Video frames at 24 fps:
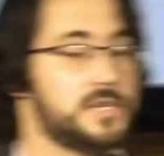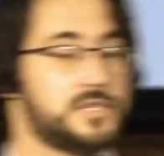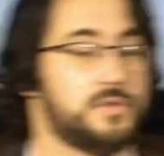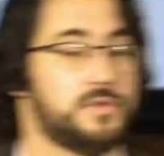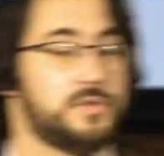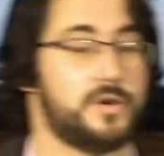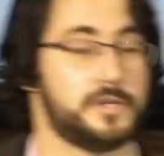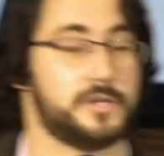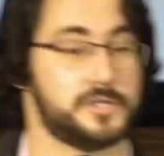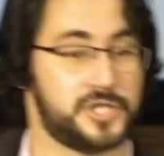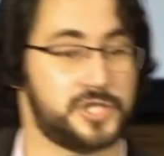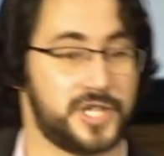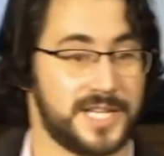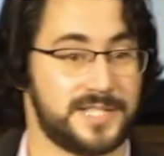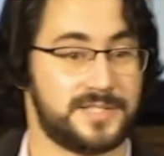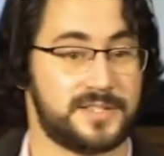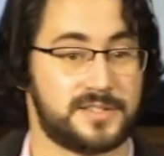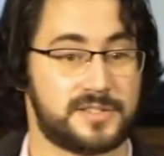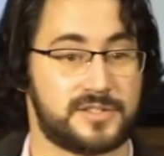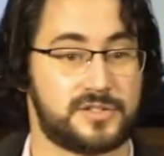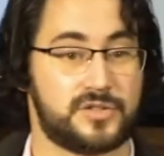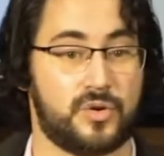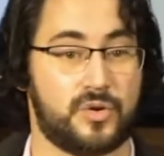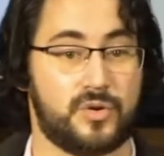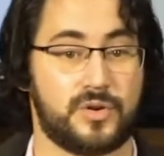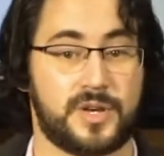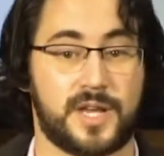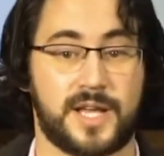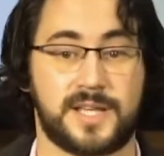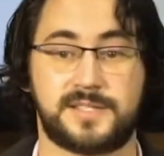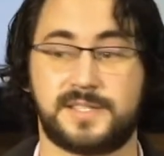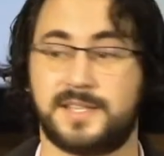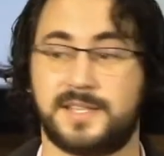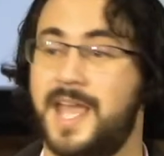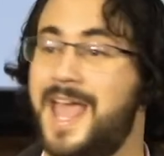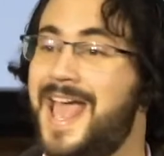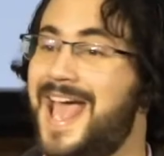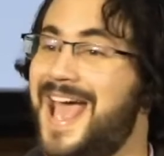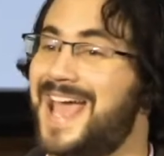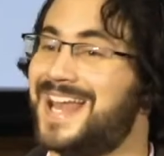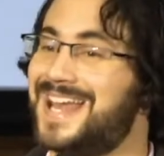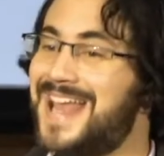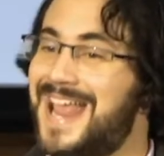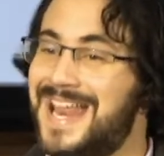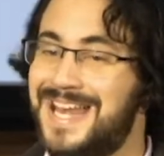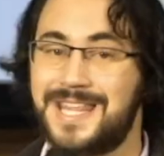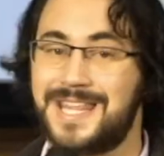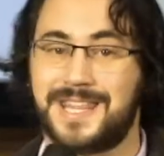to what Jesus taught us
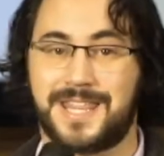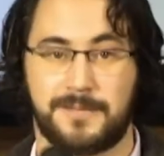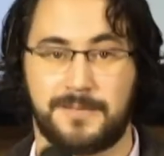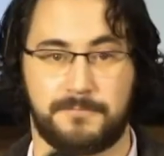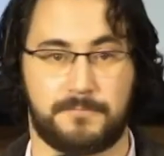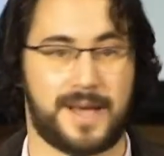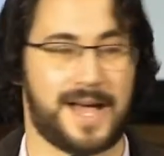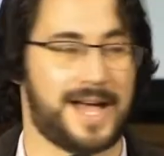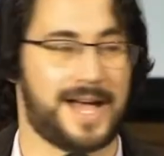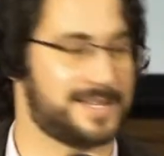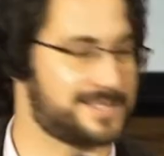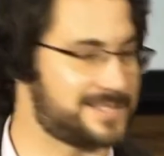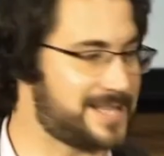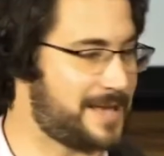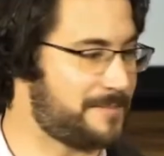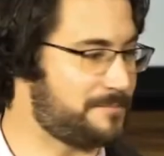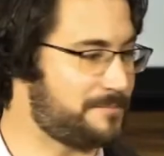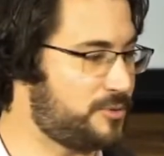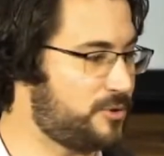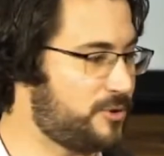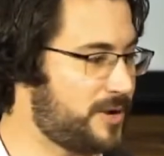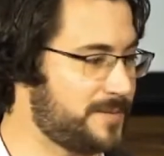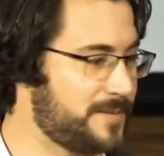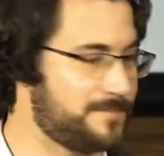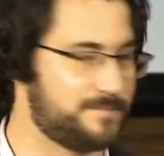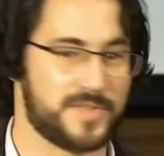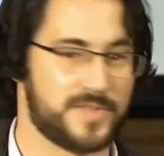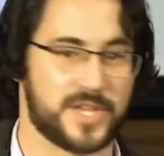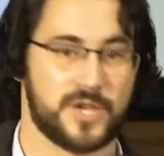and anything past that point.